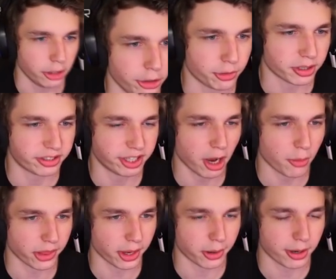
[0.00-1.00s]
You can tell
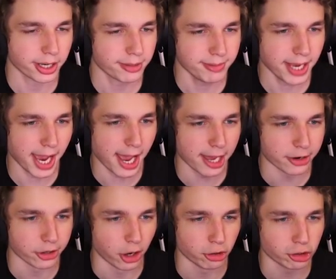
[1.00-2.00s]
where they were like, yeah, I
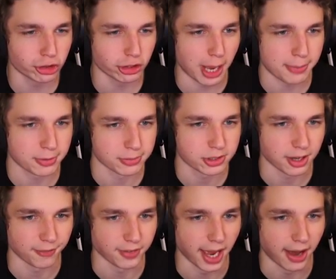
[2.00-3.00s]
don't know, just slap some
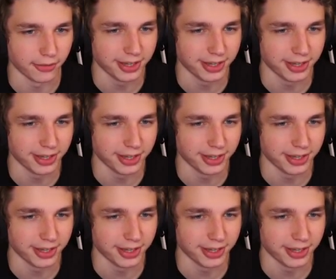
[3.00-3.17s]
stuff down.